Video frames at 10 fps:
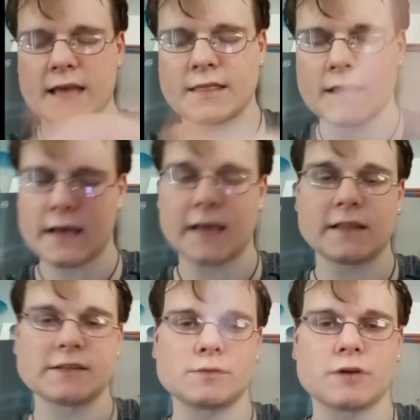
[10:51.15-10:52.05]
hit hit
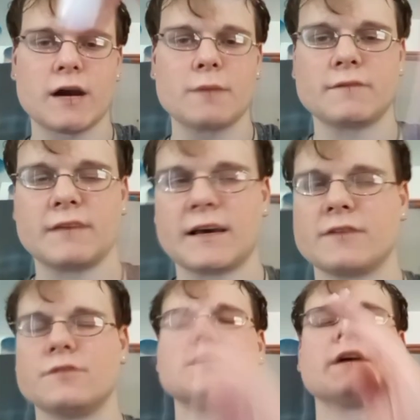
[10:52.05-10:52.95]
the subscribe button if you guys
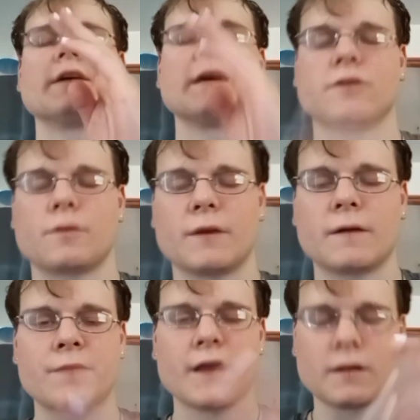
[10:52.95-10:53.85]
new to the channel hit the little
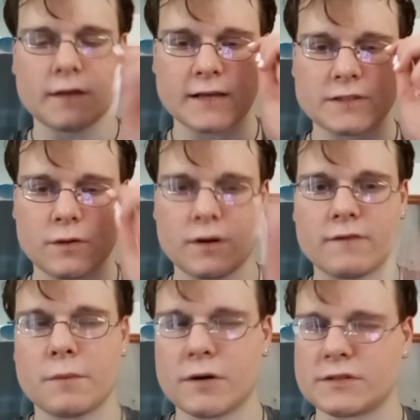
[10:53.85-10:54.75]
bell let you guys know
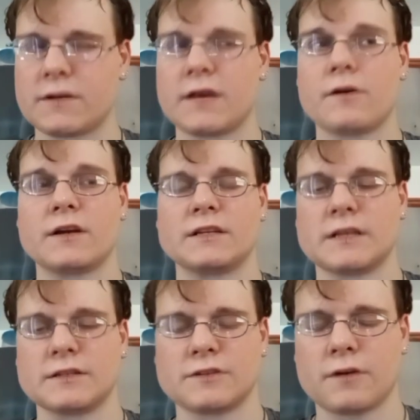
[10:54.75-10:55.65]
whenever I post a video and as
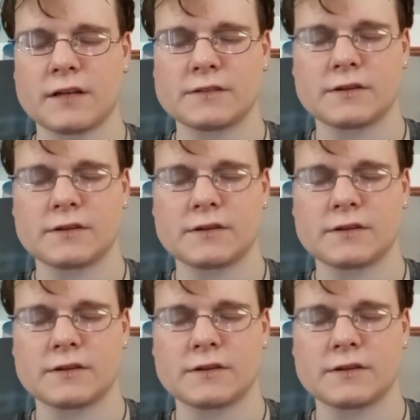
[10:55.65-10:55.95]
and as always and as